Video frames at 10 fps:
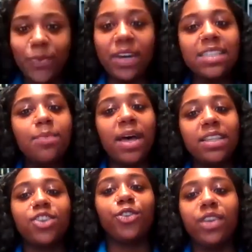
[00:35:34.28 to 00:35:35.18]
What is the
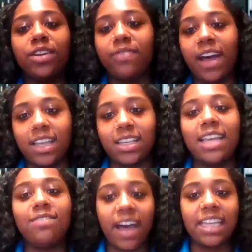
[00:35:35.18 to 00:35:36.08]
best career
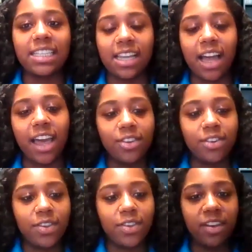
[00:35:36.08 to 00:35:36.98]
advice that either
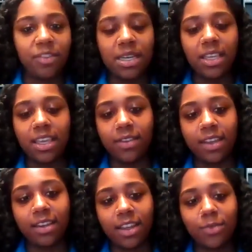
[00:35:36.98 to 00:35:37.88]
of you have been given?
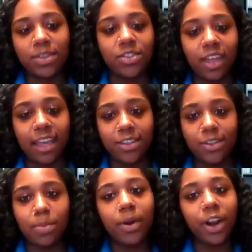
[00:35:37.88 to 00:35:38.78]
And would you like
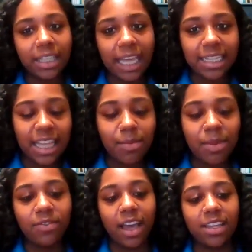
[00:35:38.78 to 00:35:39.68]
to impart that same
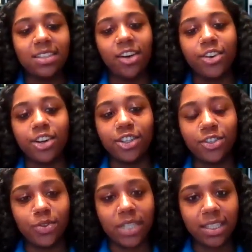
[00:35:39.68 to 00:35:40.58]
advice on our
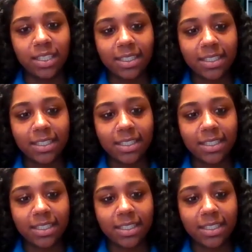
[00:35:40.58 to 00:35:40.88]
students?